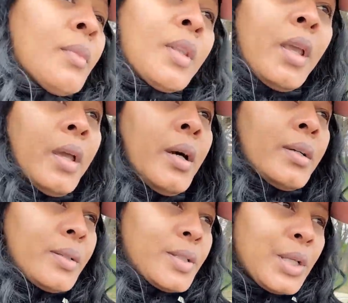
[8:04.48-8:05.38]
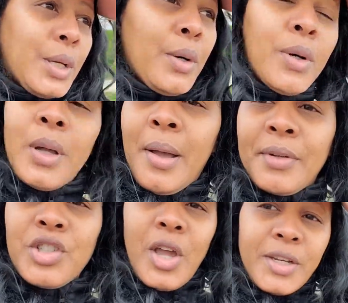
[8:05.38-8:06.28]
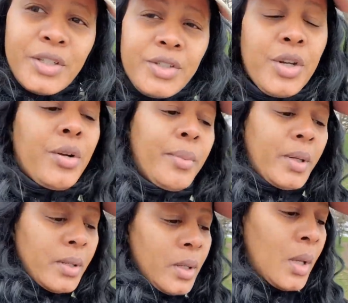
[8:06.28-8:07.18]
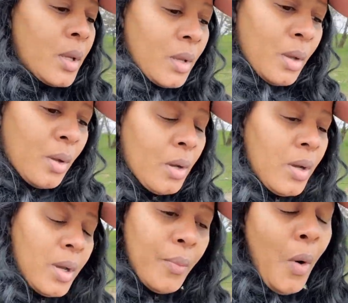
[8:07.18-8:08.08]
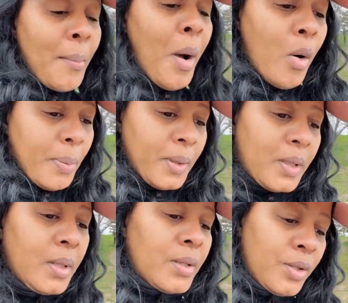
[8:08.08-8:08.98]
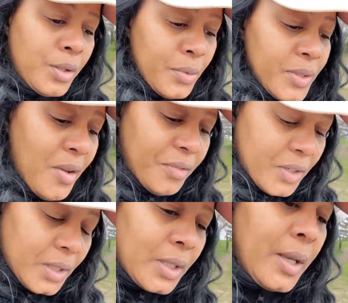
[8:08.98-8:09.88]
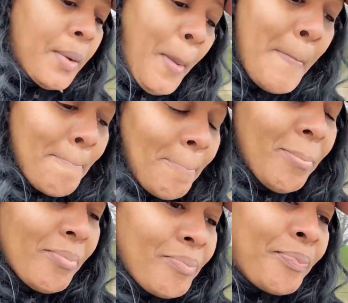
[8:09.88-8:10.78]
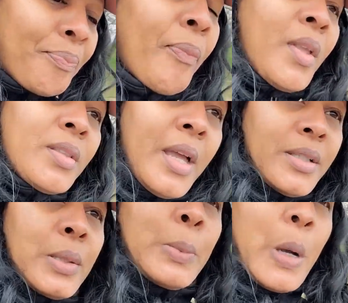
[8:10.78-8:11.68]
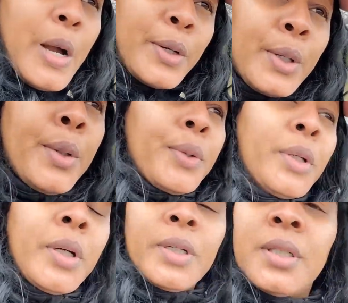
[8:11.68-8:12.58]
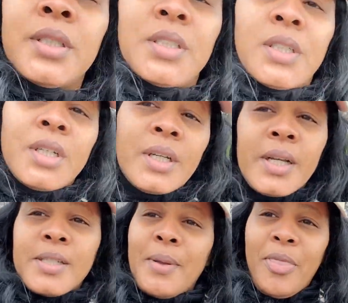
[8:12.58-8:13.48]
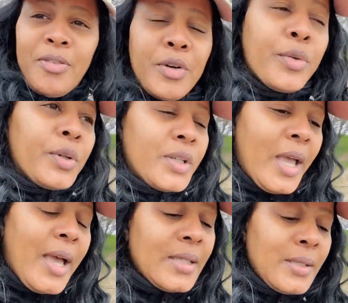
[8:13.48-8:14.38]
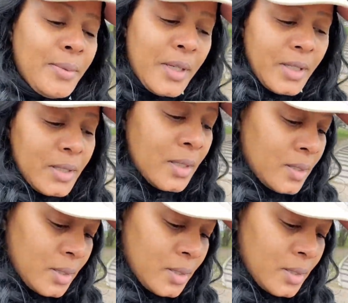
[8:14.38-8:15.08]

yeah. So I was trying to determine. Well, I'm hoping you know definitely that tomorrow, because my throat it has been,